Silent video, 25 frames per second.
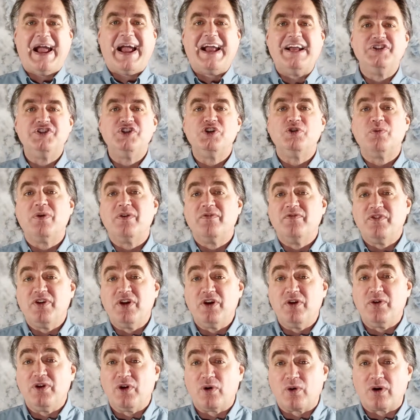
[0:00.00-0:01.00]
As you
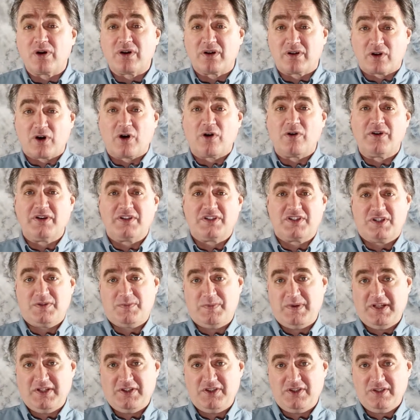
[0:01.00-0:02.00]
review your current
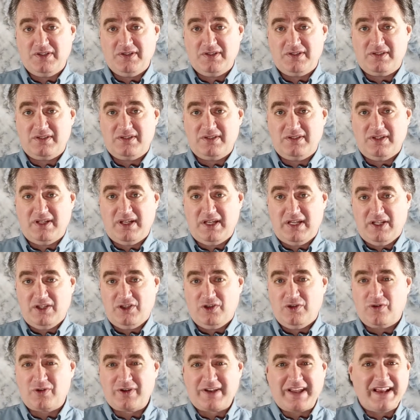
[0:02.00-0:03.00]
speeches
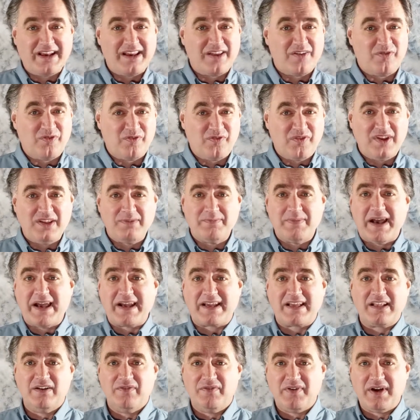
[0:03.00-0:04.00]
and you're getting
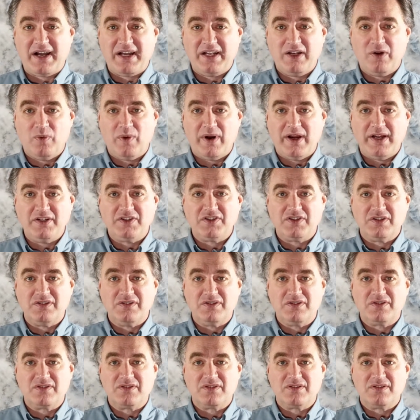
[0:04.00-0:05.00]
feedback and
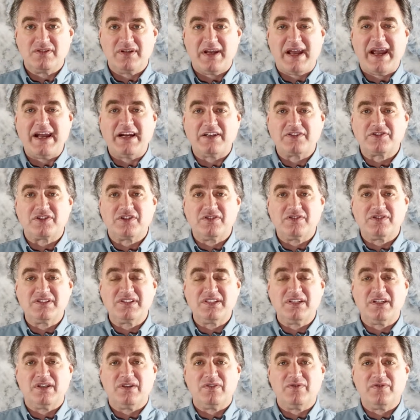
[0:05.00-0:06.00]
evaluations, ask
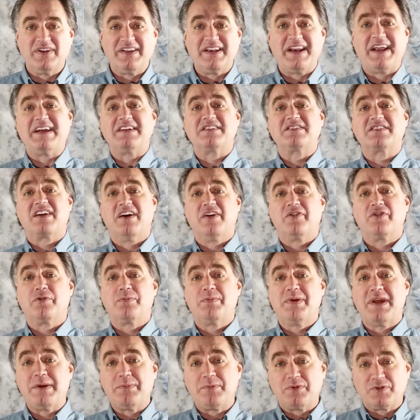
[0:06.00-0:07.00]
yourself and ask
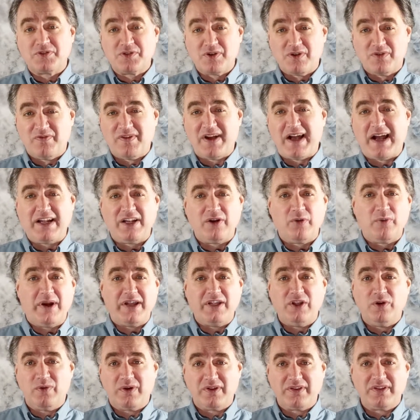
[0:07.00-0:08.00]
other people to
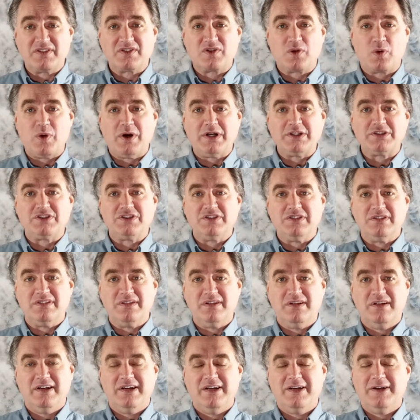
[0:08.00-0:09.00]
evaluate you on this question